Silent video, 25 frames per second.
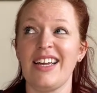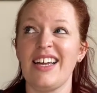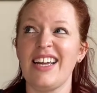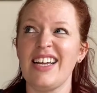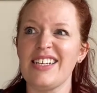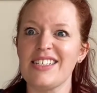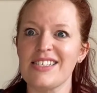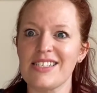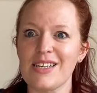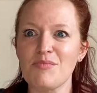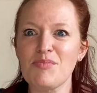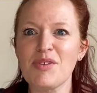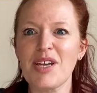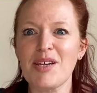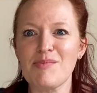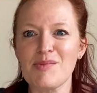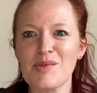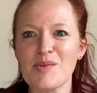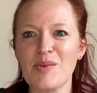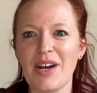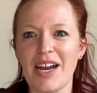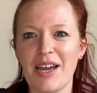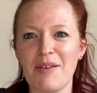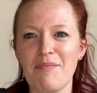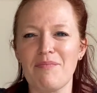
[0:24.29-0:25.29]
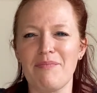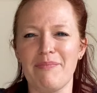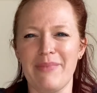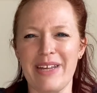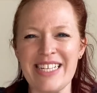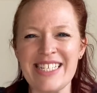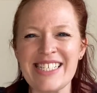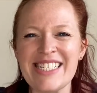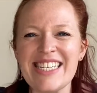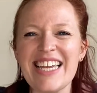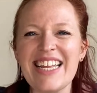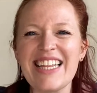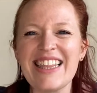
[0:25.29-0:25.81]
And sometimes when I'm
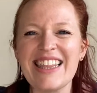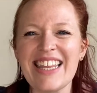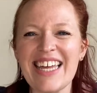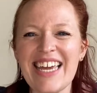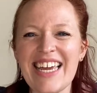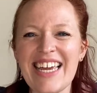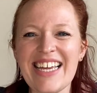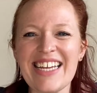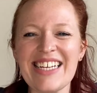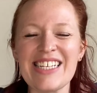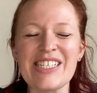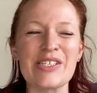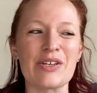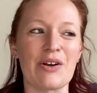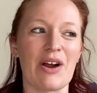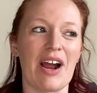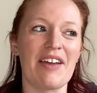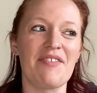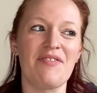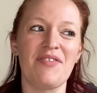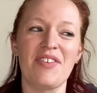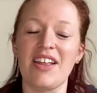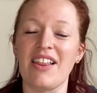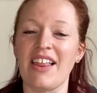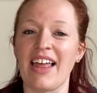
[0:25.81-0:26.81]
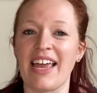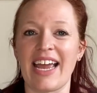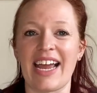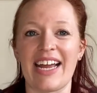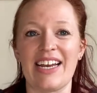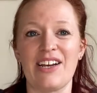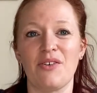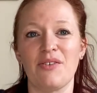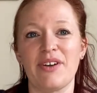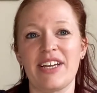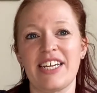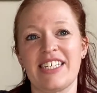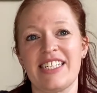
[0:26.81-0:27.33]
missing things or I feel like I
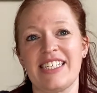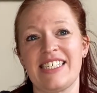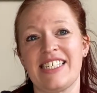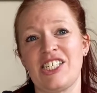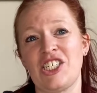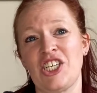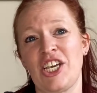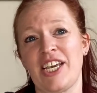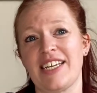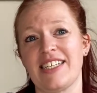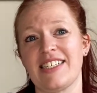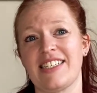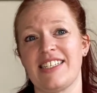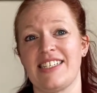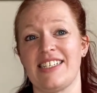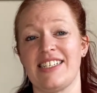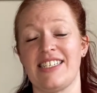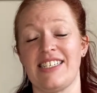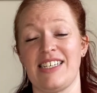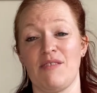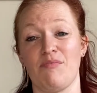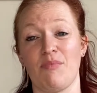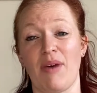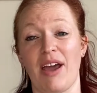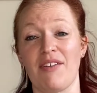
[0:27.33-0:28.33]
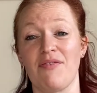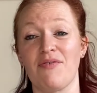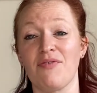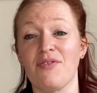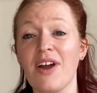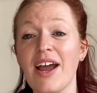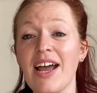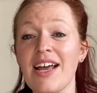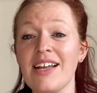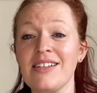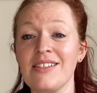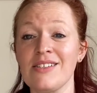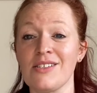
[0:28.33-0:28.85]
don't get this chance to see my
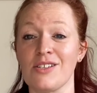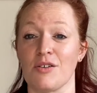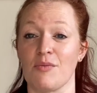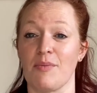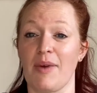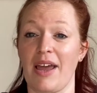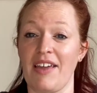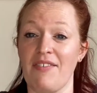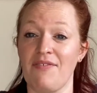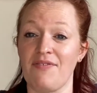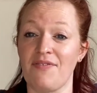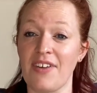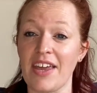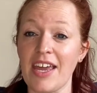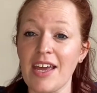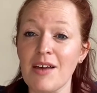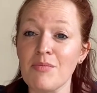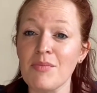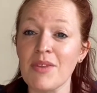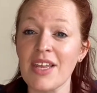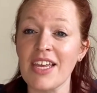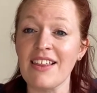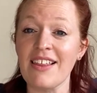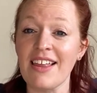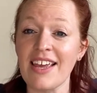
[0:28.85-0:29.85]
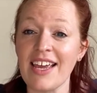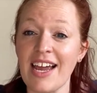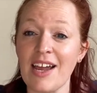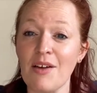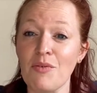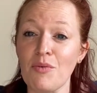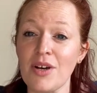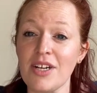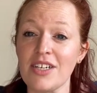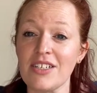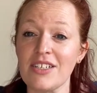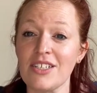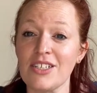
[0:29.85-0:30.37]
friends or my family like I
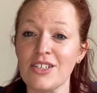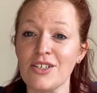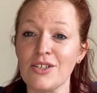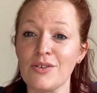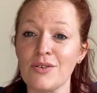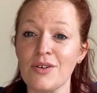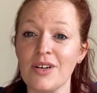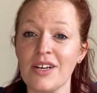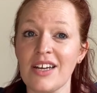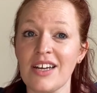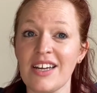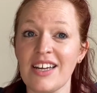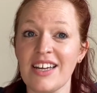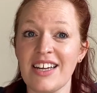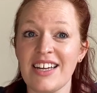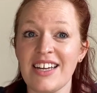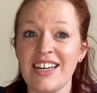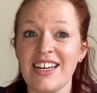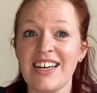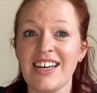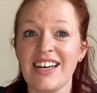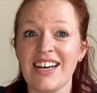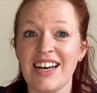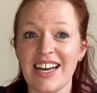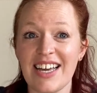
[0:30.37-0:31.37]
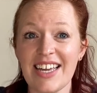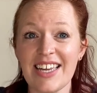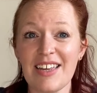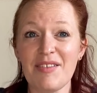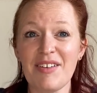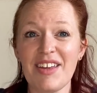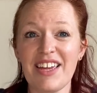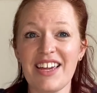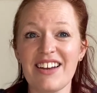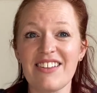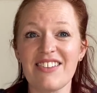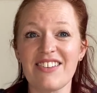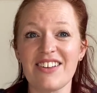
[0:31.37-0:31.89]
want to, I can
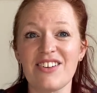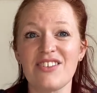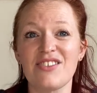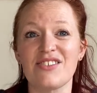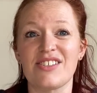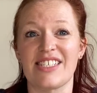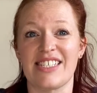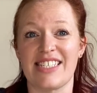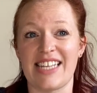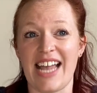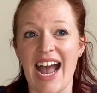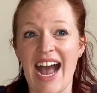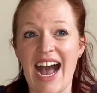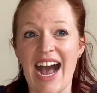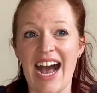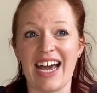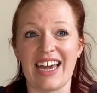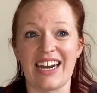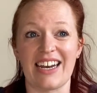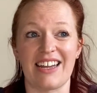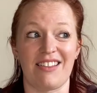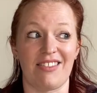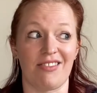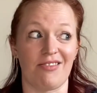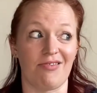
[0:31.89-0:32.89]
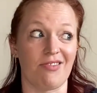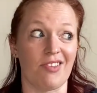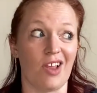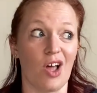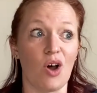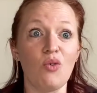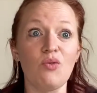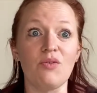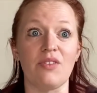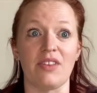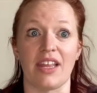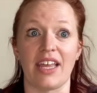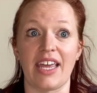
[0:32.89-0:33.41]
get a little sad and
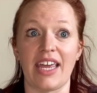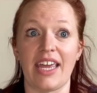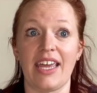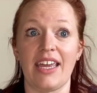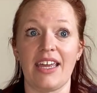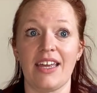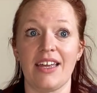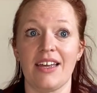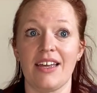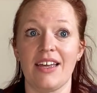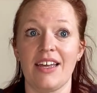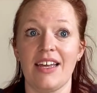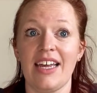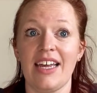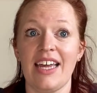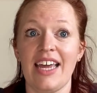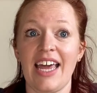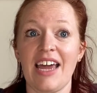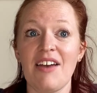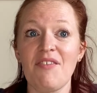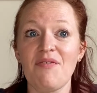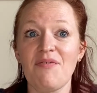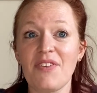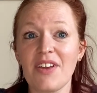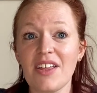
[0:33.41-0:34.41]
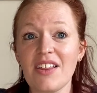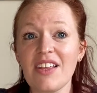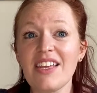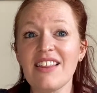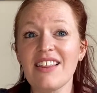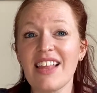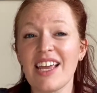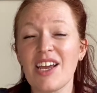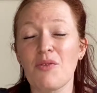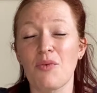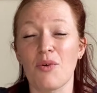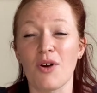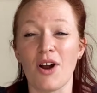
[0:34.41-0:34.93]
lonely. And feeling
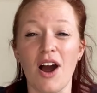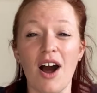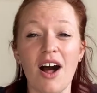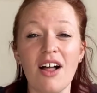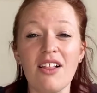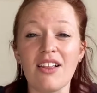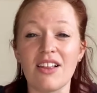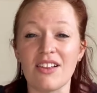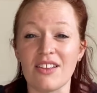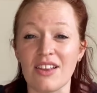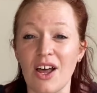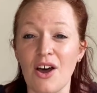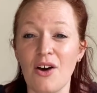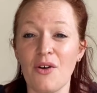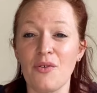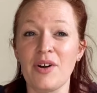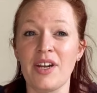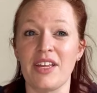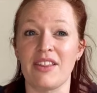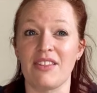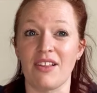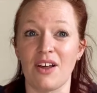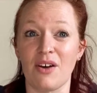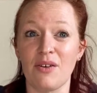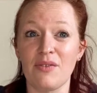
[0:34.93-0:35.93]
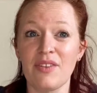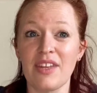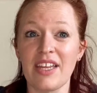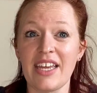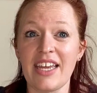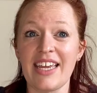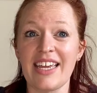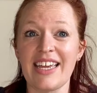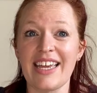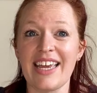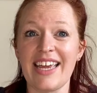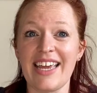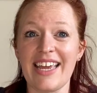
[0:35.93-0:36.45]
like we're all alone and
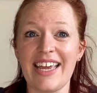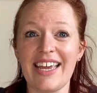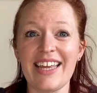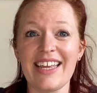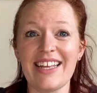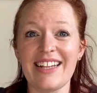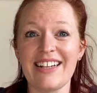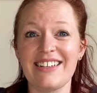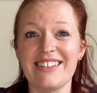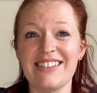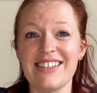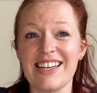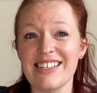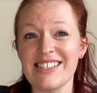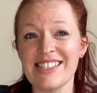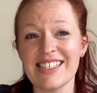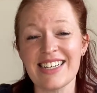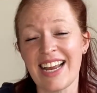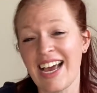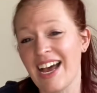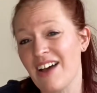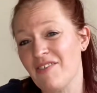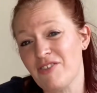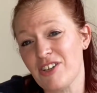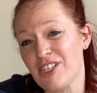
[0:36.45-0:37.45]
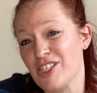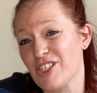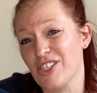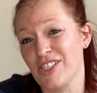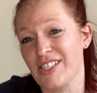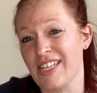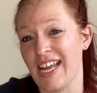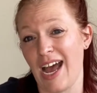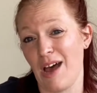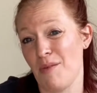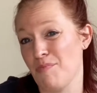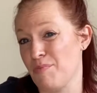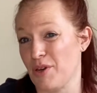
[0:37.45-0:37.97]
lonely, it doesn't have to just
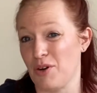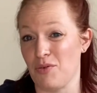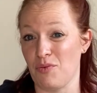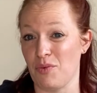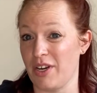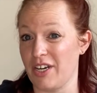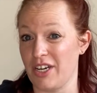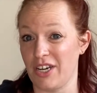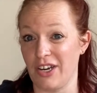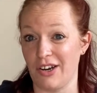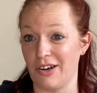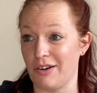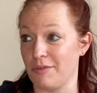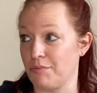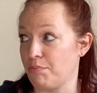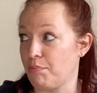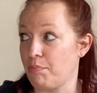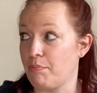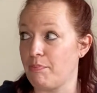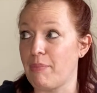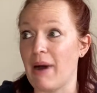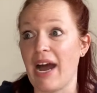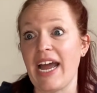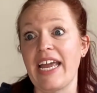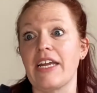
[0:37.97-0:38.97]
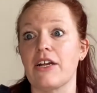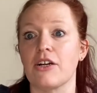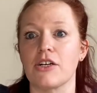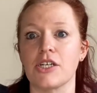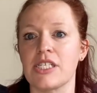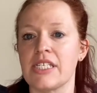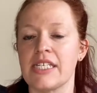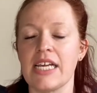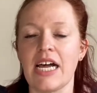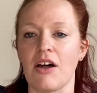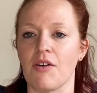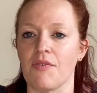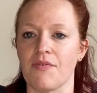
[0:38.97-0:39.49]
happen when you're by
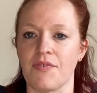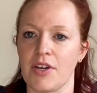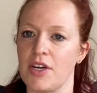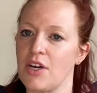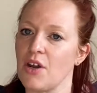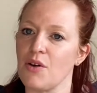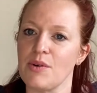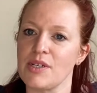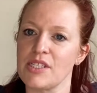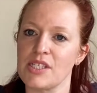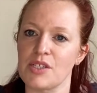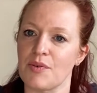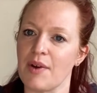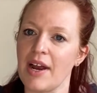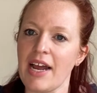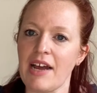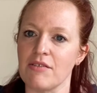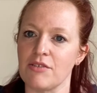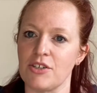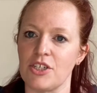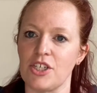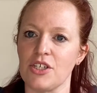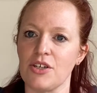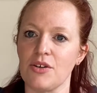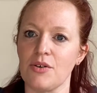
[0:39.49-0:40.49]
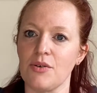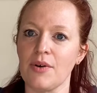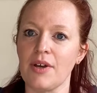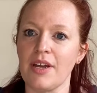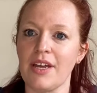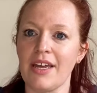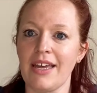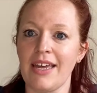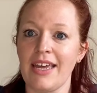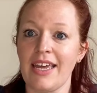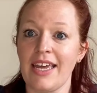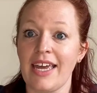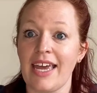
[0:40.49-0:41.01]
yourself and no one's around you.
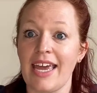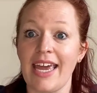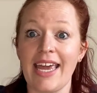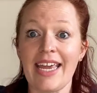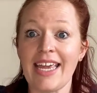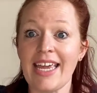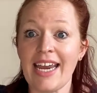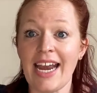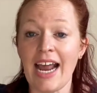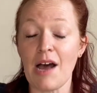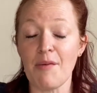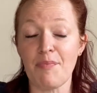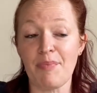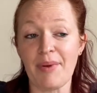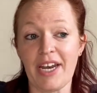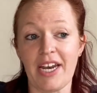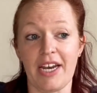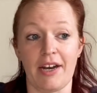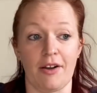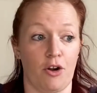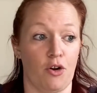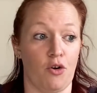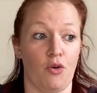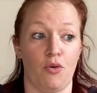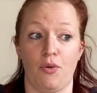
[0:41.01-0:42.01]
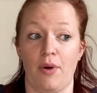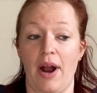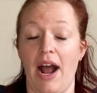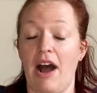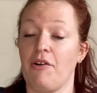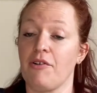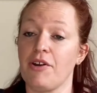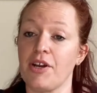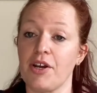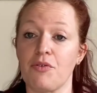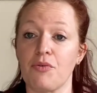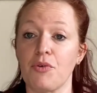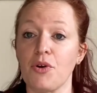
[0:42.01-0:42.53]
It can happen in a
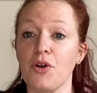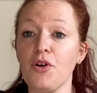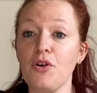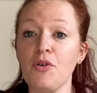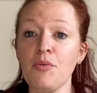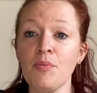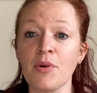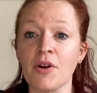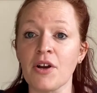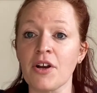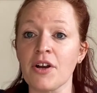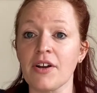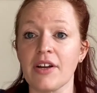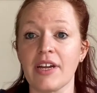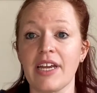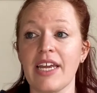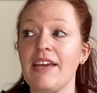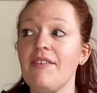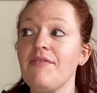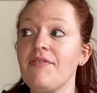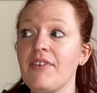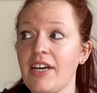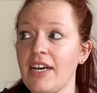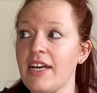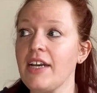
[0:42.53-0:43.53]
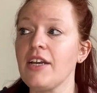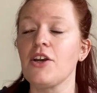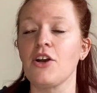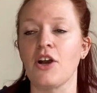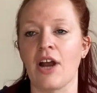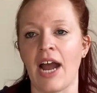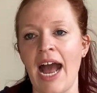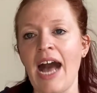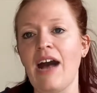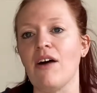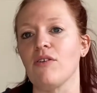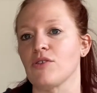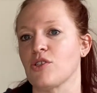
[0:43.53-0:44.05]
crowded room or even in your
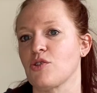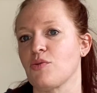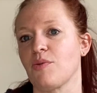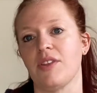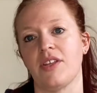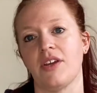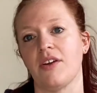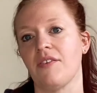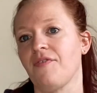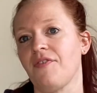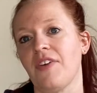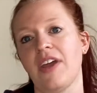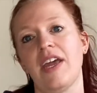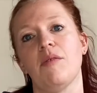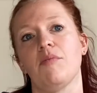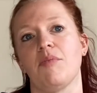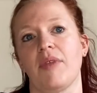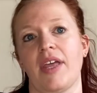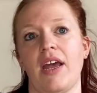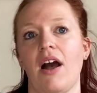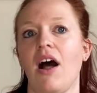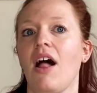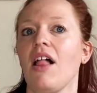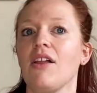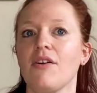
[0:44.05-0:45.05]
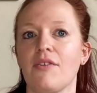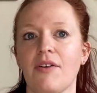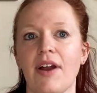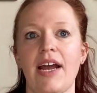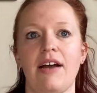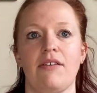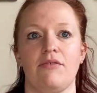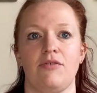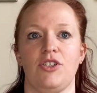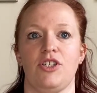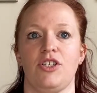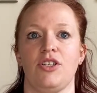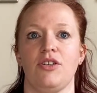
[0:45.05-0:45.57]
house with your family all
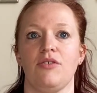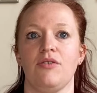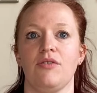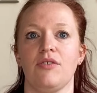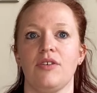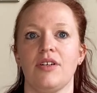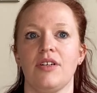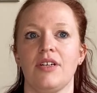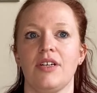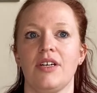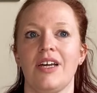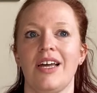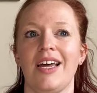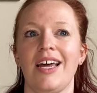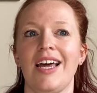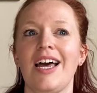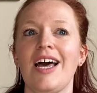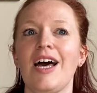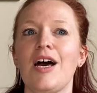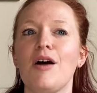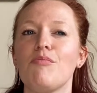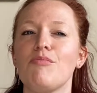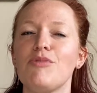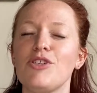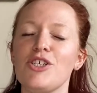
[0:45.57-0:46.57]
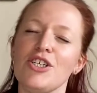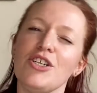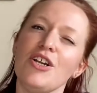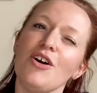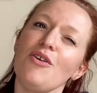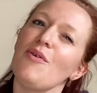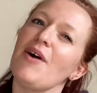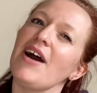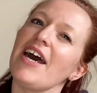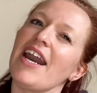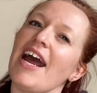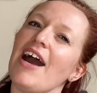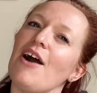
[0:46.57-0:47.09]
around you. But you know
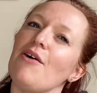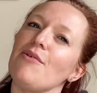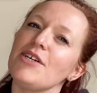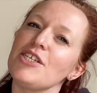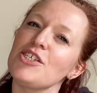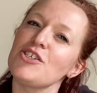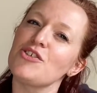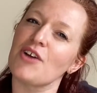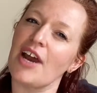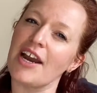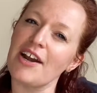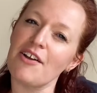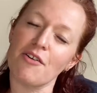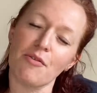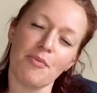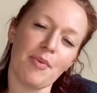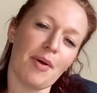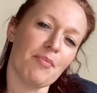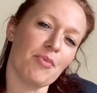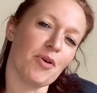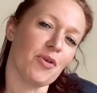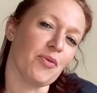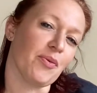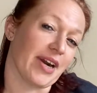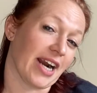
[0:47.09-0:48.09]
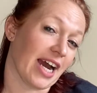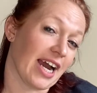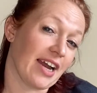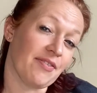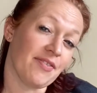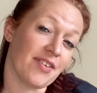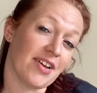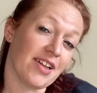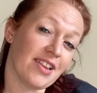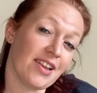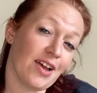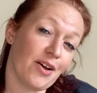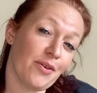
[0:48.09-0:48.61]
what I always try to remember when I
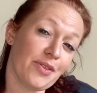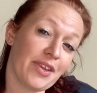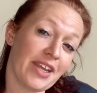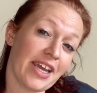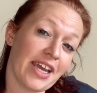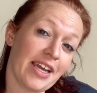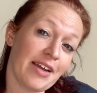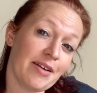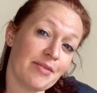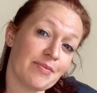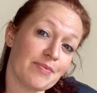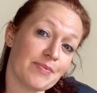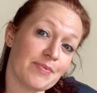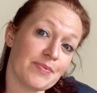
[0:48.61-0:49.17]
feel lonely?